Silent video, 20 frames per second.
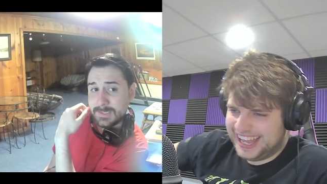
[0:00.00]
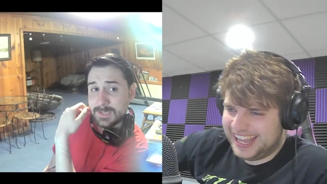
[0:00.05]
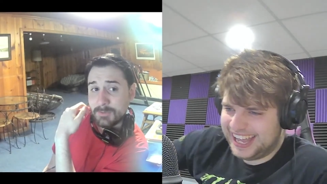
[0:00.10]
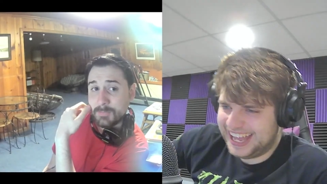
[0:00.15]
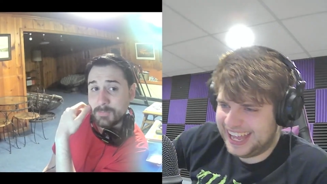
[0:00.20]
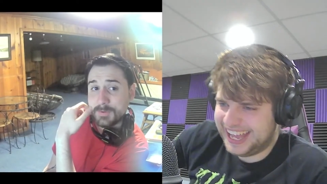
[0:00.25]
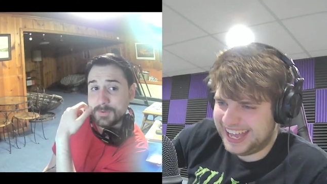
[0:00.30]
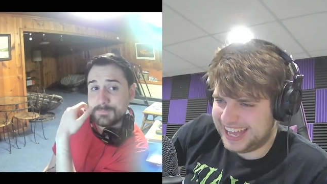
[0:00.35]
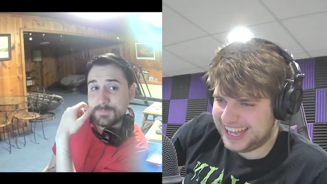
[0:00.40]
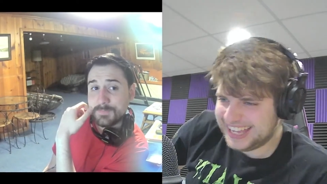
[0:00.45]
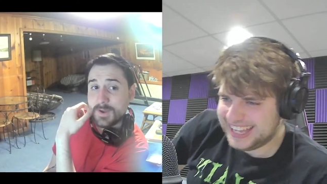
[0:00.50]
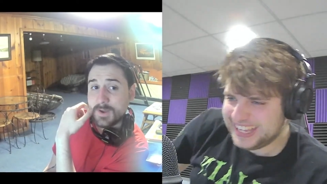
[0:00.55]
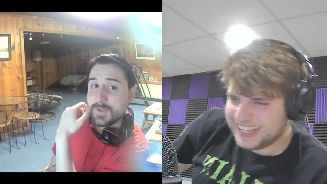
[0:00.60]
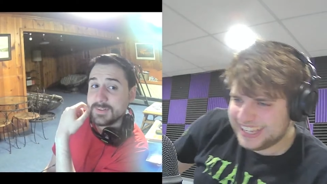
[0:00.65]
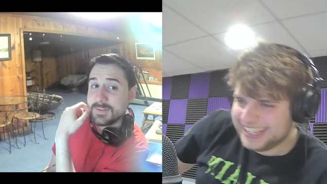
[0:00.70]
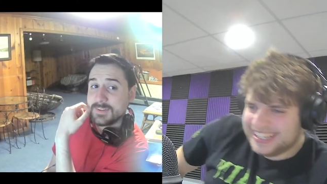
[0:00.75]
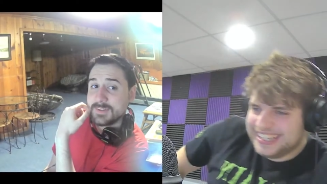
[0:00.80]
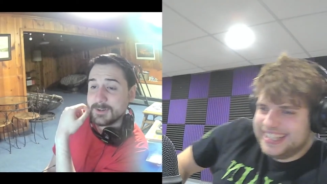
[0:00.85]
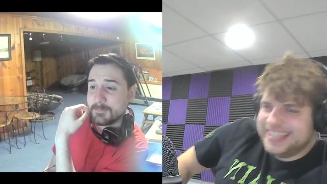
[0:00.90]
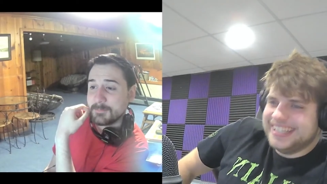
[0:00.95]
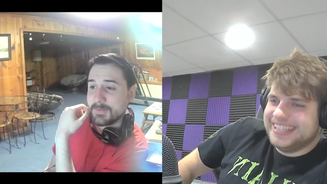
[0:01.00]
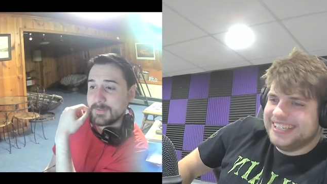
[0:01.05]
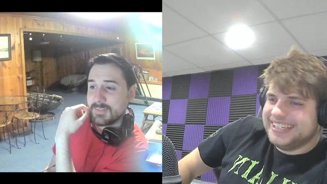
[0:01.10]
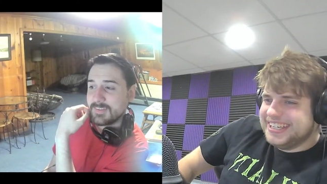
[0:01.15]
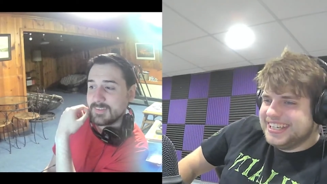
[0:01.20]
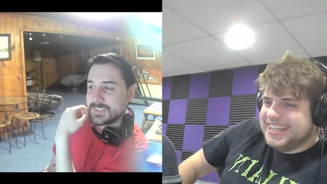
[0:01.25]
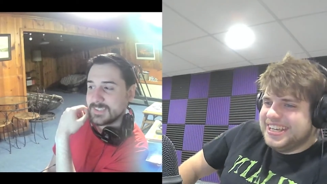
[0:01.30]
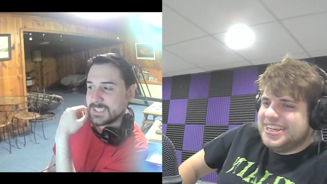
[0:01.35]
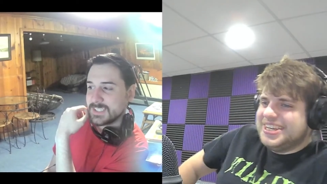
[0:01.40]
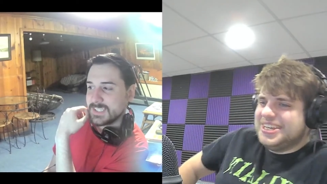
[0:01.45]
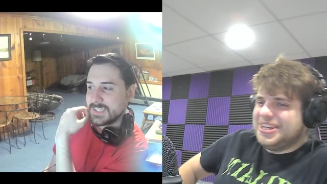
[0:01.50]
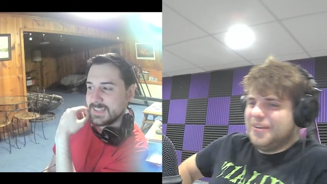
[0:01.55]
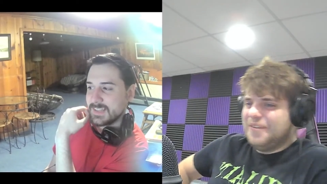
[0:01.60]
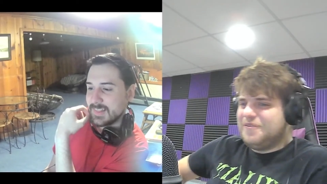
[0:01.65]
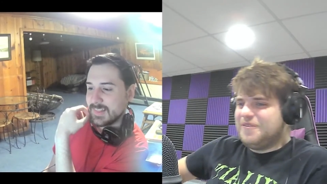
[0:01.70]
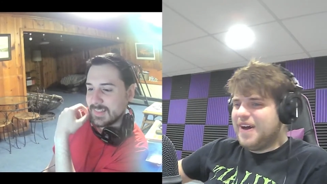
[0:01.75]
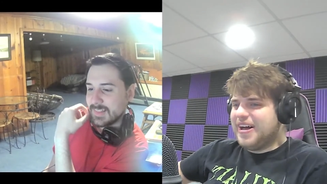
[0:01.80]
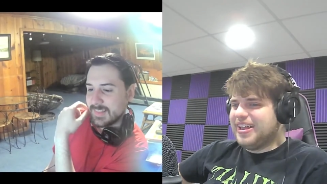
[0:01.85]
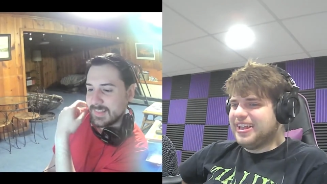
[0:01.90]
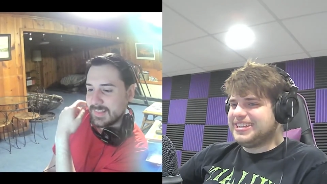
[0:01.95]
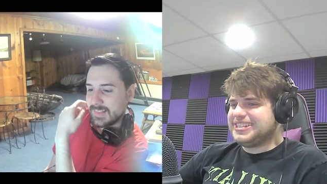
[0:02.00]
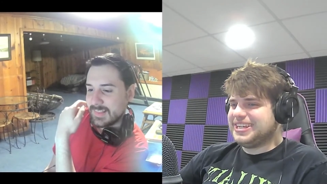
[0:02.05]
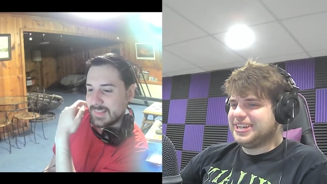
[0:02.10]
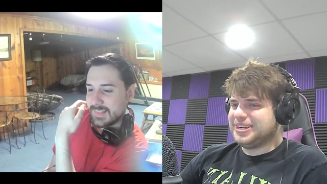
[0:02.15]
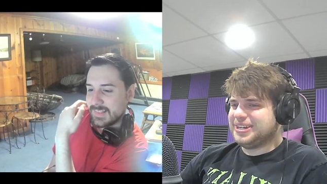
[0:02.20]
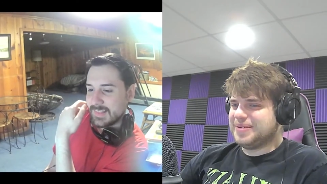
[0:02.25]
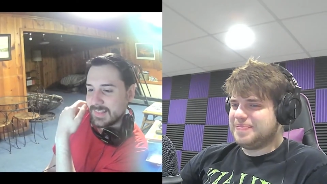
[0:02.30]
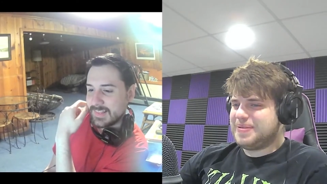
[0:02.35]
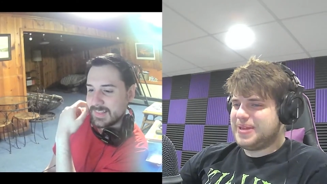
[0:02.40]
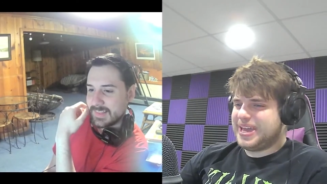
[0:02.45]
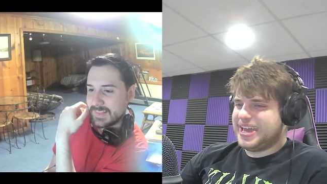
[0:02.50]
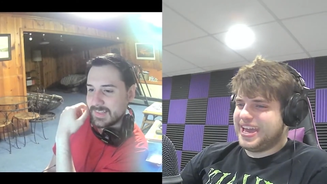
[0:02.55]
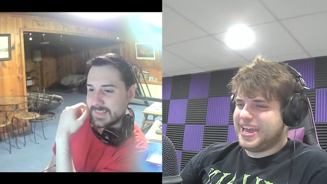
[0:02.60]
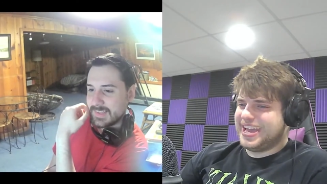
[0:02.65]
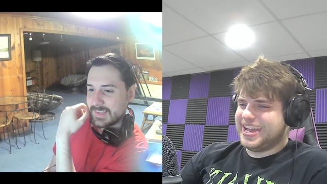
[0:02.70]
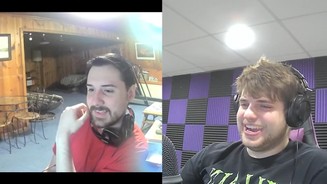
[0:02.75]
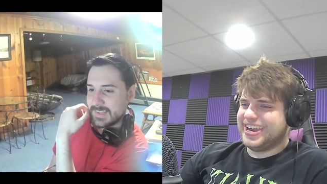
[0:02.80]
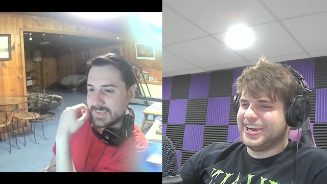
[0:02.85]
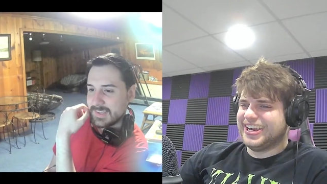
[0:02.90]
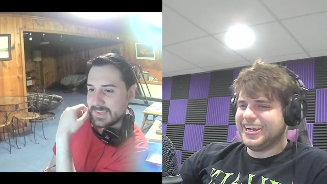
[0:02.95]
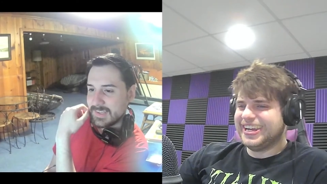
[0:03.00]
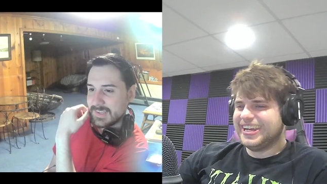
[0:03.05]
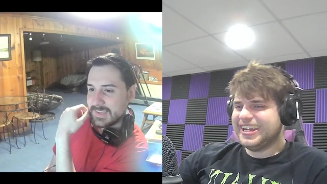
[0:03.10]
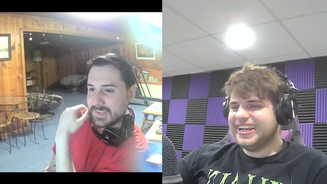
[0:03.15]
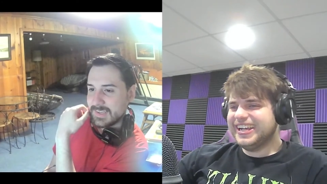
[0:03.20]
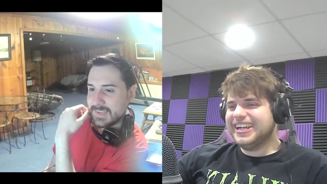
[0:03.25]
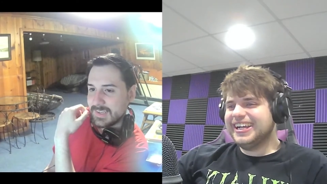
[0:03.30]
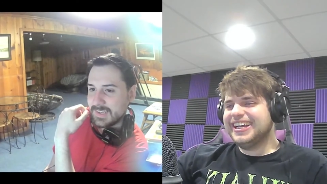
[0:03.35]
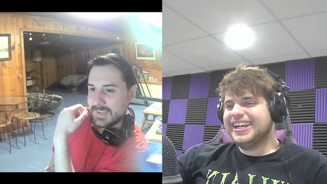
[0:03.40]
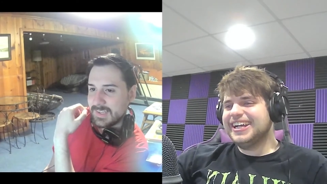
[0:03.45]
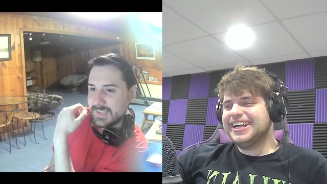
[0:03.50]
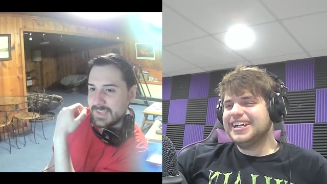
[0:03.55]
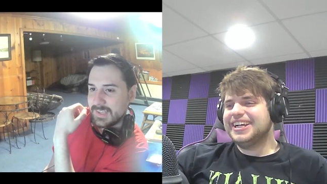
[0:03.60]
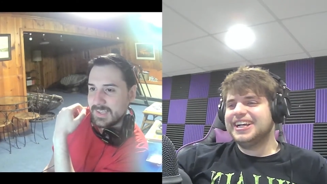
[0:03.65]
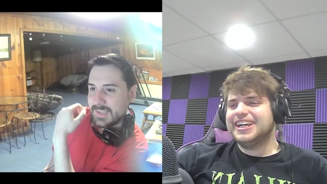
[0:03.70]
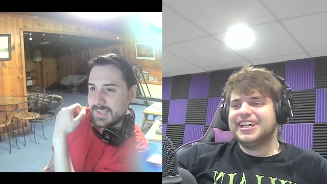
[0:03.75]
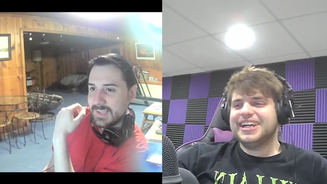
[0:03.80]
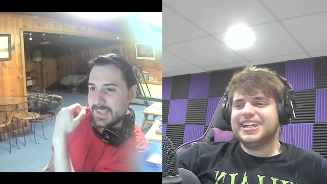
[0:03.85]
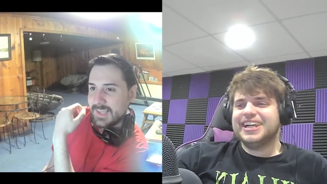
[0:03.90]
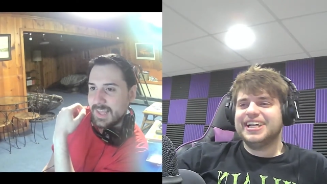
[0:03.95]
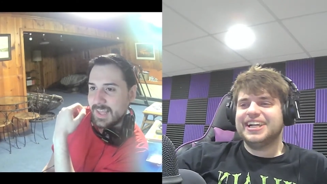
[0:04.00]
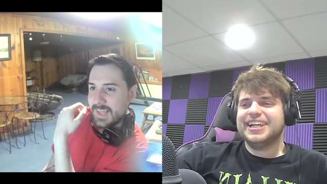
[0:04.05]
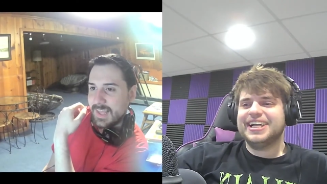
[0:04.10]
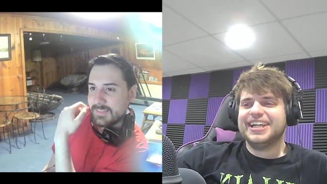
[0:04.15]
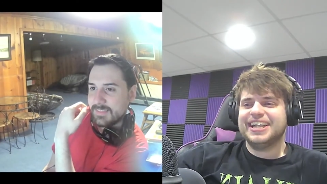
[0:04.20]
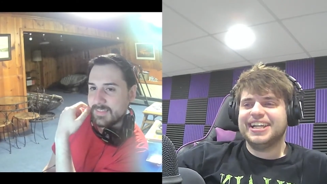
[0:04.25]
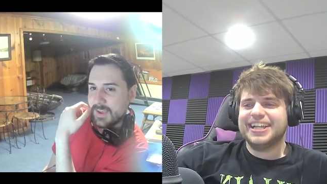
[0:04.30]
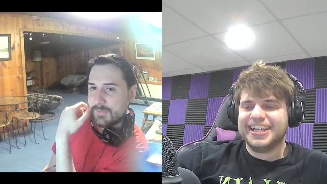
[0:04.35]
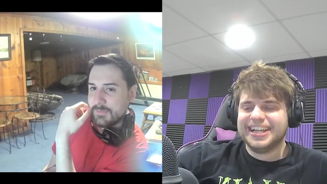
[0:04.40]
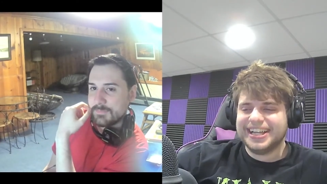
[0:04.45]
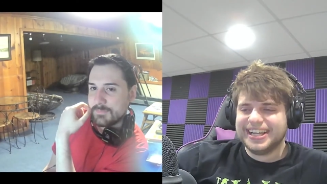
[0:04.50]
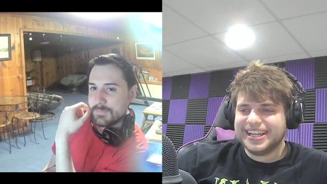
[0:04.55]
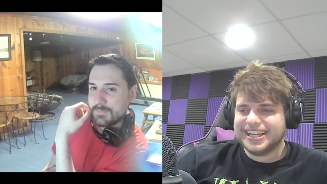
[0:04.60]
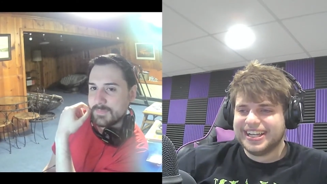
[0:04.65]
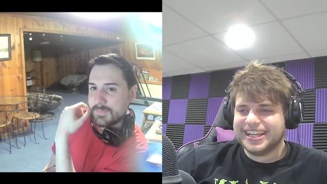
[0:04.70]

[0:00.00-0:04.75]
Speaker 1: what volunteer positions? You volunteer to be here. I've.